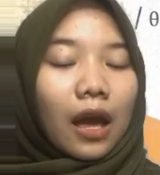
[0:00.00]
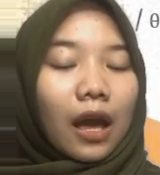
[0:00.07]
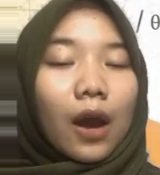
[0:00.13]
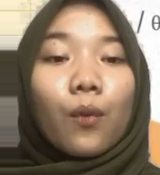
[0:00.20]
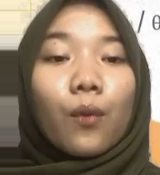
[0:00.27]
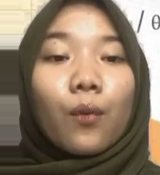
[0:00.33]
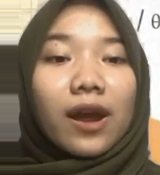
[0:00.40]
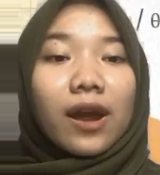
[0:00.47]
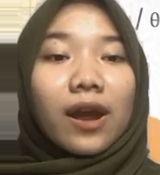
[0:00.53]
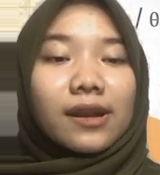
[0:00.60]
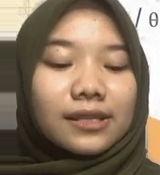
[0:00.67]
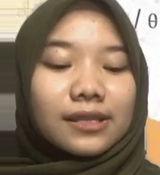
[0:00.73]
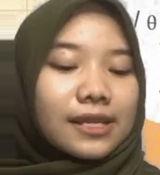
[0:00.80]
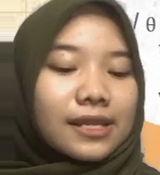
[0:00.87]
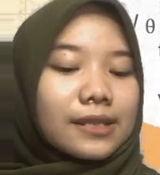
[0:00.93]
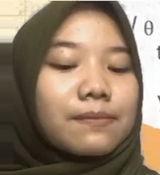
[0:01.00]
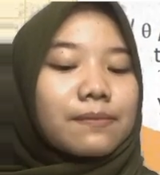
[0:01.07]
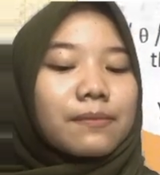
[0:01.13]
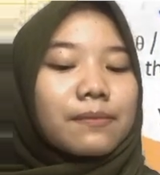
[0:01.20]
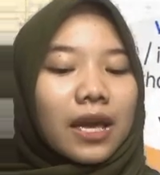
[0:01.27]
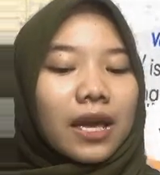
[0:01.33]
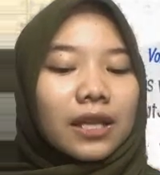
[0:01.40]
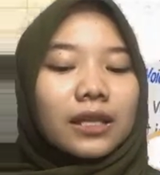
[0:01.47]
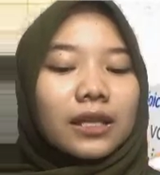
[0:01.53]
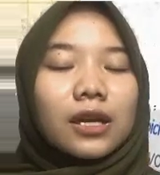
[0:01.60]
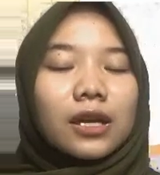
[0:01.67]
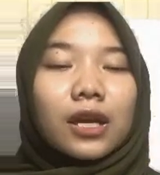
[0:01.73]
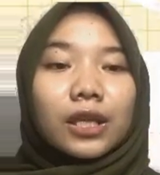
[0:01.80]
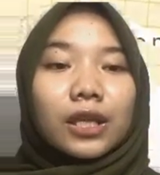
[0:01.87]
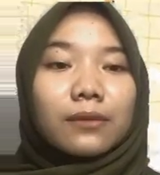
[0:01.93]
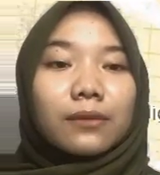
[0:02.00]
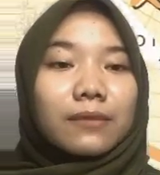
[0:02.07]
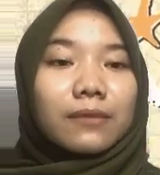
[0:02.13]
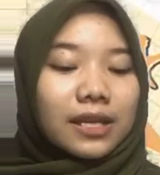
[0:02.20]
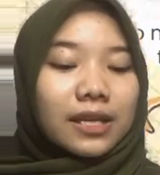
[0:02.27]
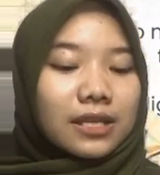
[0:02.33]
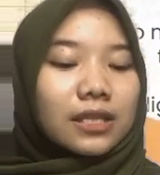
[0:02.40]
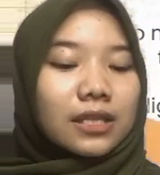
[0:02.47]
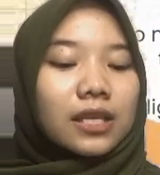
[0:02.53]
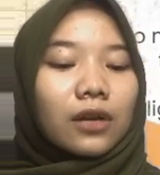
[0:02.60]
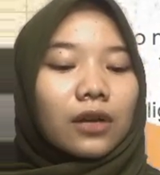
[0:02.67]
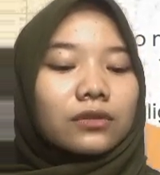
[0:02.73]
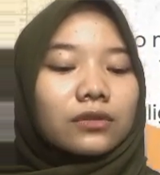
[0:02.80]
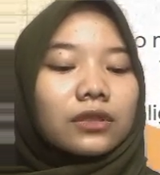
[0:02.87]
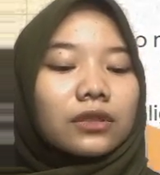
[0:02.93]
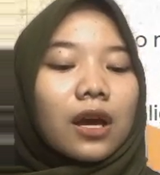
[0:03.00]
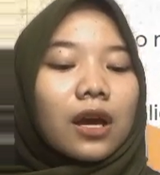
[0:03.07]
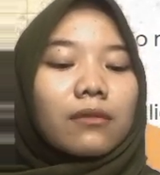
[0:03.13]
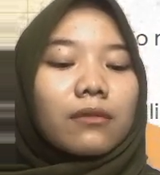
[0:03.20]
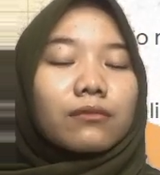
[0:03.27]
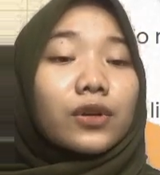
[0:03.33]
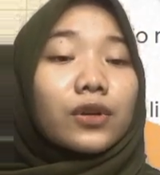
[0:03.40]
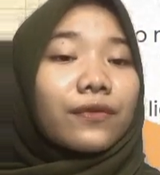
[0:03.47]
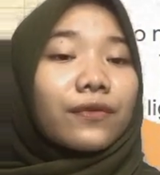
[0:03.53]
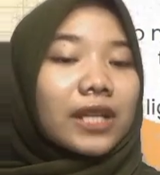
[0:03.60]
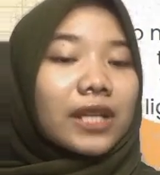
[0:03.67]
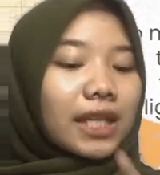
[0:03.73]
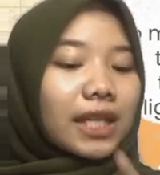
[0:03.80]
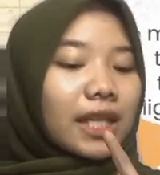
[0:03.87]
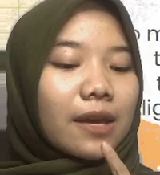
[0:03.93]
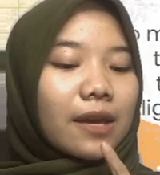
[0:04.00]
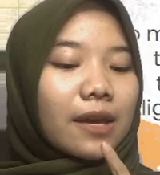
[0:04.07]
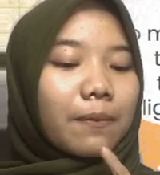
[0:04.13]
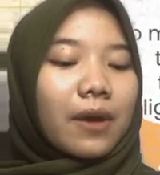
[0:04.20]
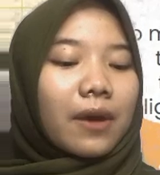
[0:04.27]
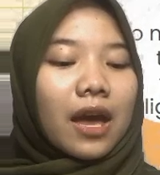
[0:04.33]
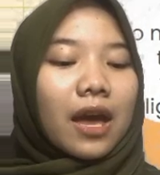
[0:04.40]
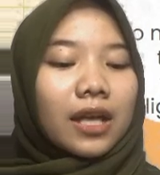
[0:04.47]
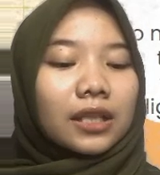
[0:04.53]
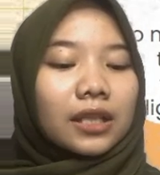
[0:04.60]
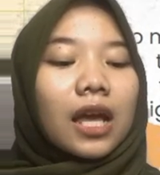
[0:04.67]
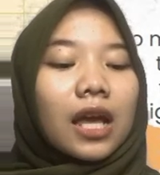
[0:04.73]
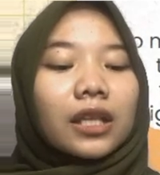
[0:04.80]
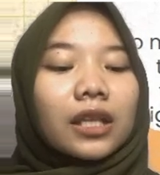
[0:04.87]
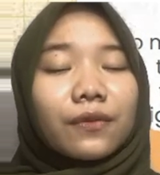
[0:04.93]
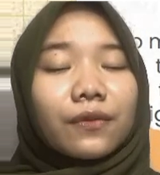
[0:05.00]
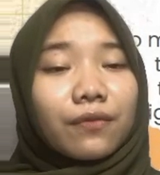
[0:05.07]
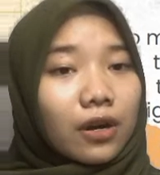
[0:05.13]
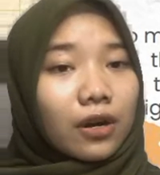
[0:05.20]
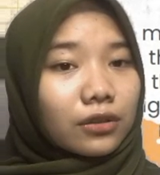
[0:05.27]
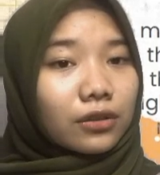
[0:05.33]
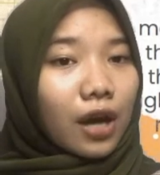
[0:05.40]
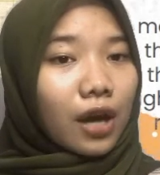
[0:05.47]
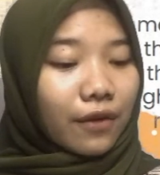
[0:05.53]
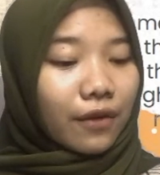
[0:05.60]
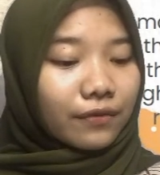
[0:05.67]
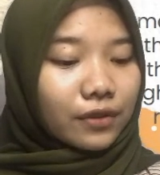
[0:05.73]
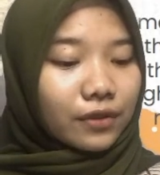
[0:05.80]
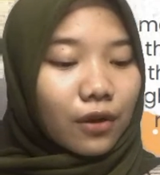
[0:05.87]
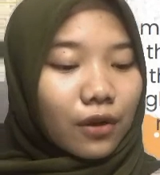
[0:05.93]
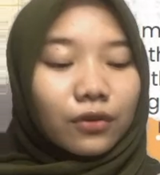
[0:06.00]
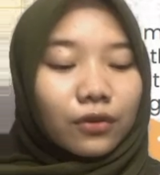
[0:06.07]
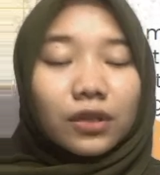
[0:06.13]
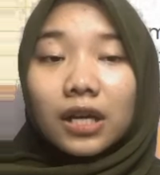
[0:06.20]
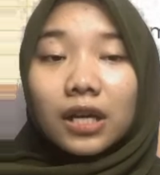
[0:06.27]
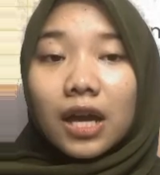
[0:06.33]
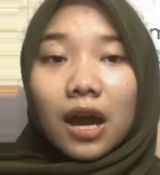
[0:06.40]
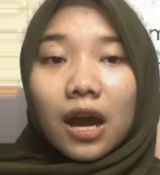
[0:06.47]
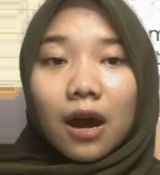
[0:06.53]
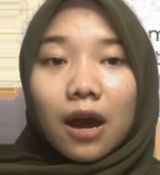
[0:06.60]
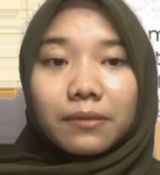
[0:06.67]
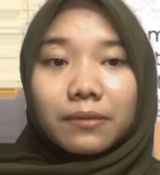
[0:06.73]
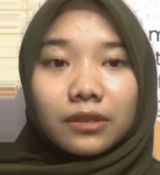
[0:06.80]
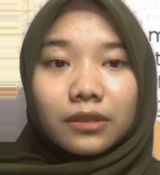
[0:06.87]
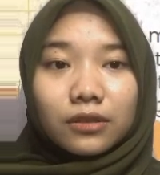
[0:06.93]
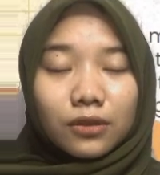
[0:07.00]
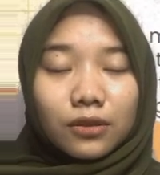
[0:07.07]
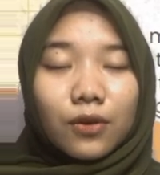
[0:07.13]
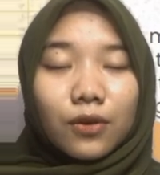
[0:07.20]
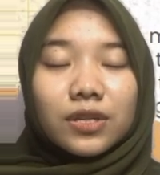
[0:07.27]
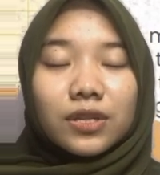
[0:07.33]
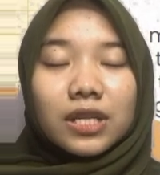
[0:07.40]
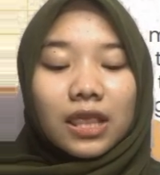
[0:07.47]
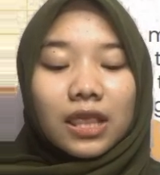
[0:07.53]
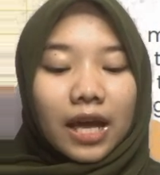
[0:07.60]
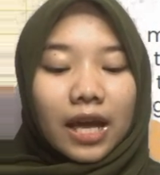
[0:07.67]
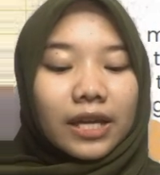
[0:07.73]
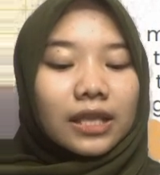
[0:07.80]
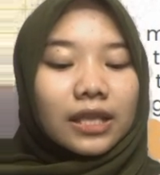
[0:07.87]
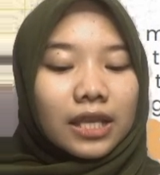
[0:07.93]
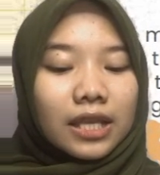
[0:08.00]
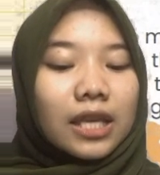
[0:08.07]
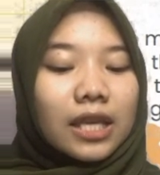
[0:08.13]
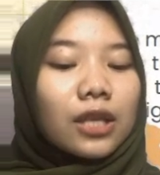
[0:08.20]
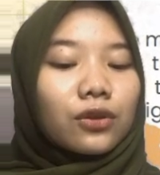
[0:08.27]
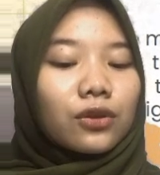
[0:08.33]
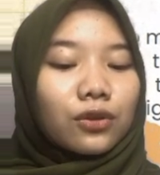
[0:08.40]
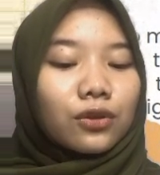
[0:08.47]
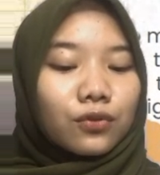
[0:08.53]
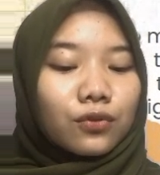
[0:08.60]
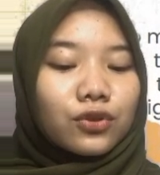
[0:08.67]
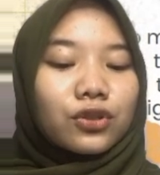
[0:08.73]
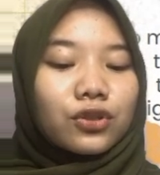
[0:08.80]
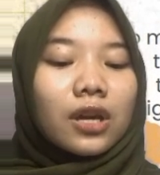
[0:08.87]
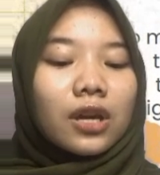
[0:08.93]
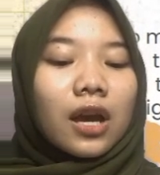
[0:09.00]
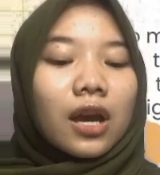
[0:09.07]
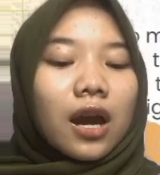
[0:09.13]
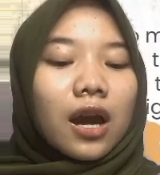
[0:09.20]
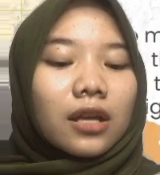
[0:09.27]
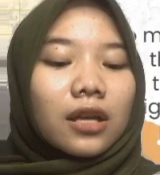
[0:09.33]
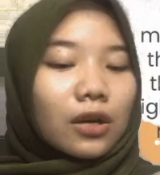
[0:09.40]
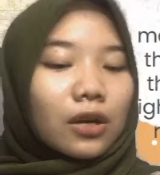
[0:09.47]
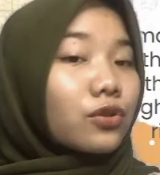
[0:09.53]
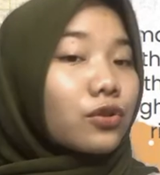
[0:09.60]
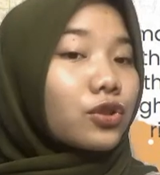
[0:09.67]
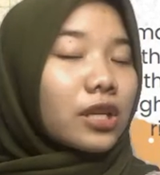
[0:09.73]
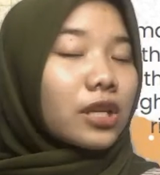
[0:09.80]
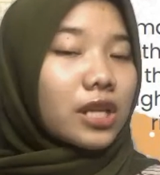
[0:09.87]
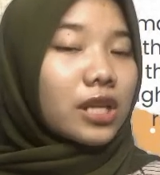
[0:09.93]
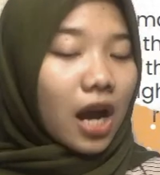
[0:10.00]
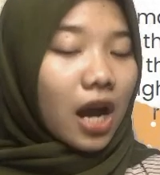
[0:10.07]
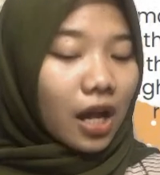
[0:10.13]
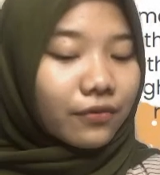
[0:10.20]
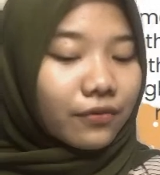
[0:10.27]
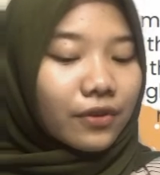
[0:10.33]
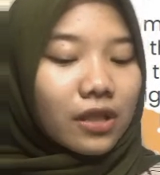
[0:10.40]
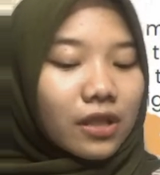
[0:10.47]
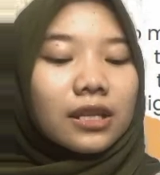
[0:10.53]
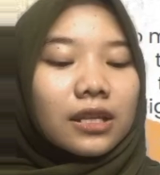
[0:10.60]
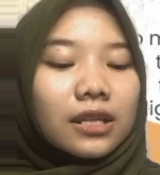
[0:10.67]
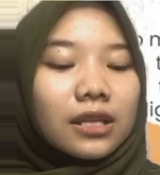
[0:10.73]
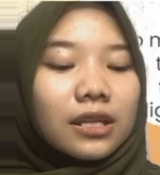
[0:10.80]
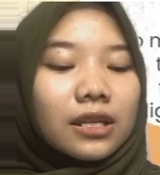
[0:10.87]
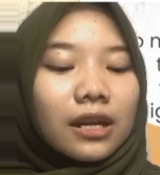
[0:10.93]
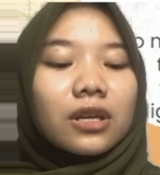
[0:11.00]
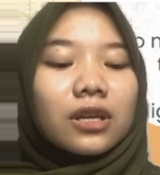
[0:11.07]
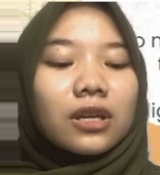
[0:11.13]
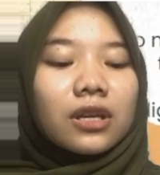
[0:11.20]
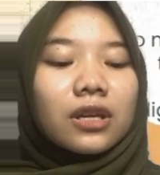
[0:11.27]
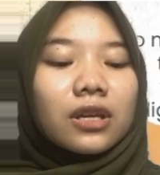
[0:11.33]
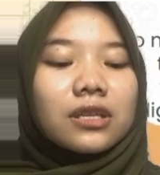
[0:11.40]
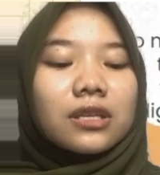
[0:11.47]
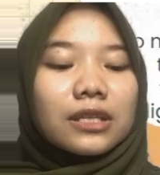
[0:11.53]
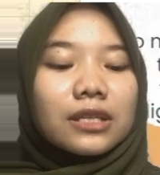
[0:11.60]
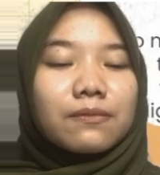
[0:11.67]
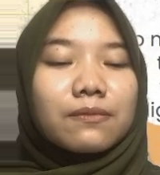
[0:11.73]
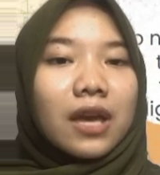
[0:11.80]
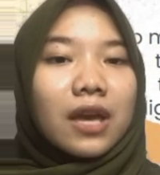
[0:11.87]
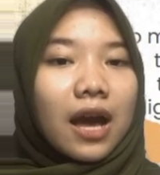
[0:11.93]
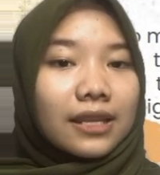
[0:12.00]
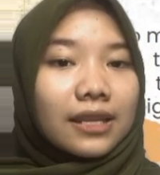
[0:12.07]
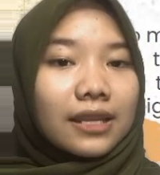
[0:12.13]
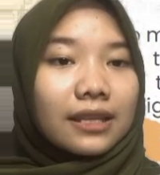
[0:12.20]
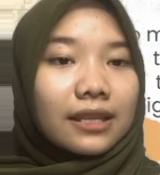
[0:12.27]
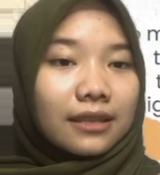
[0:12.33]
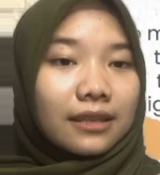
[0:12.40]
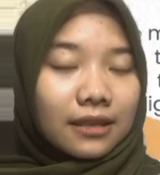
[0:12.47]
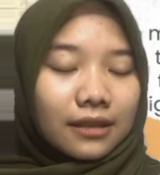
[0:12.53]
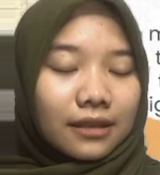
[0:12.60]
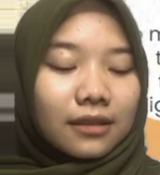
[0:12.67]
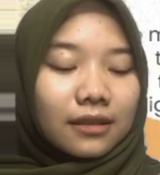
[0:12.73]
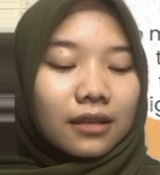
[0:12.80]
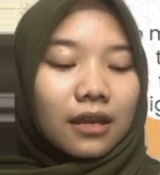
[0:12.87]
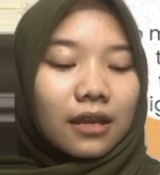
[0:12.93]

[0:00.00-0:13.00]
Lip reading: Where th is made? To make the sounds, move the tip and the front of tongue up so they lightly touch the alveolar ridge just behind the teeth.